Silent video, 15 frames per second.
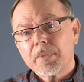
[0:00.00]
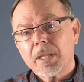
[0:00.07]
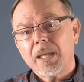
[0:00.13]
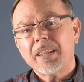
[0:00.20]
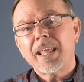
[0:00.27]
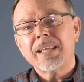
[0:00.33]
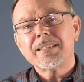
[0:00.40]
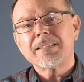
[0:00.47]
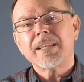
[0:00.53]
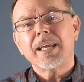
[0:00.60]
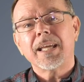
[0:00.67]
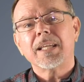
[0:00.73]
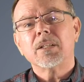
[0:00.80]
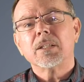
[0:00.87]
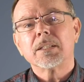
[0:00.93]
and they
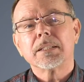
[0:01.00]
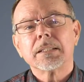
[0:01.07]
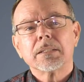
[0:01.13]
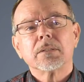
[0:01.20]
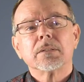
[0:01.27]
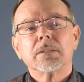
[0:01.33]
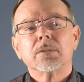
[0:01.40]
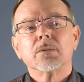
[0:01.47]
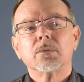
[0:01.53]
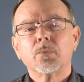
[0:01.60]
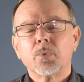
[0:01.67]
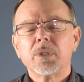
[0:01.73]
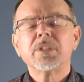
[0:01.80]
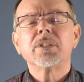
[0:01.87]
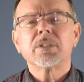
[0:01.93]
said,
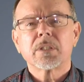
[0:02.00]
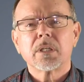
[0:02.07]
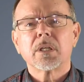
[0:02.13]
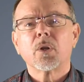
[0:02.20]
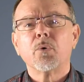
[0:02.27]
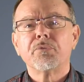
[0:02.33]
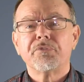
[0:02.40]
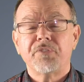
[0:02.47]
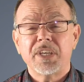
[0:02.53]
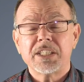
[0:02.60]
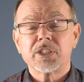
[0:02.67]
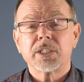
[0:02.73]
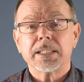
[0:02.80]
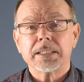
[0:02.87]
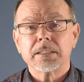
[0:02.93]
we're just going to go
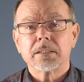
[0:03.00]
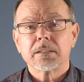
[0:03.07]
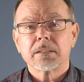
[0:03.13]
fishing.